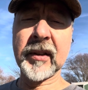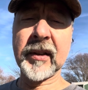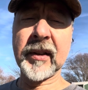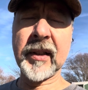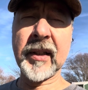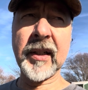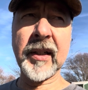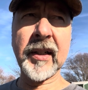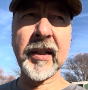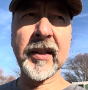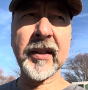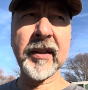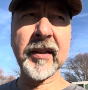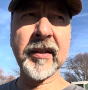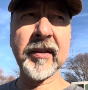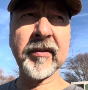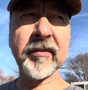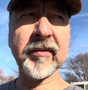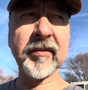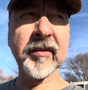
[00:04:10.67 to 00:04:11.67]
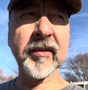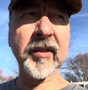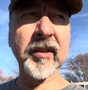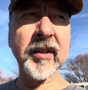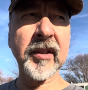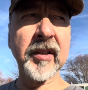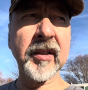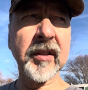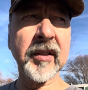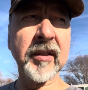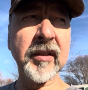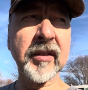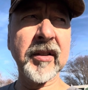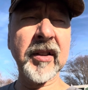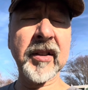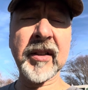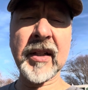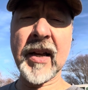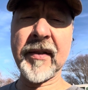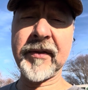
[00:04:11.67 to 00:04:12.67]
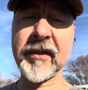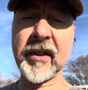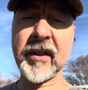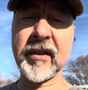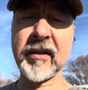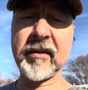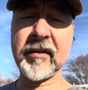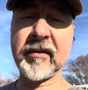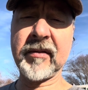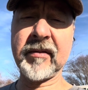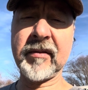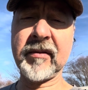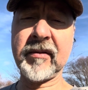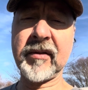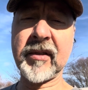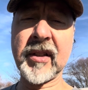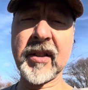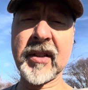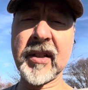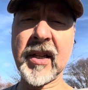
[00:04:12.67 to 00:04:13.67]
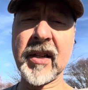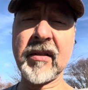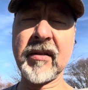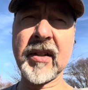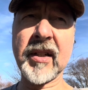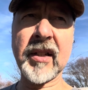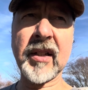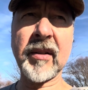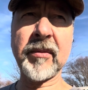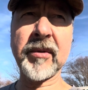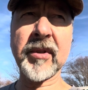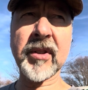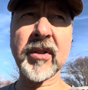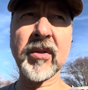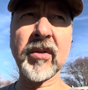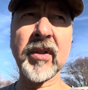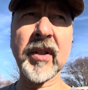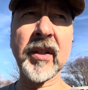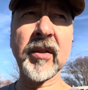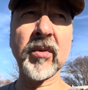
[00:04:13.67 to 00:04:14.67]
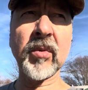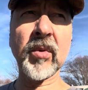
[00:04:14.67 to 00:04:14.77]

and just left it. Just said, well, I'm just go ahead and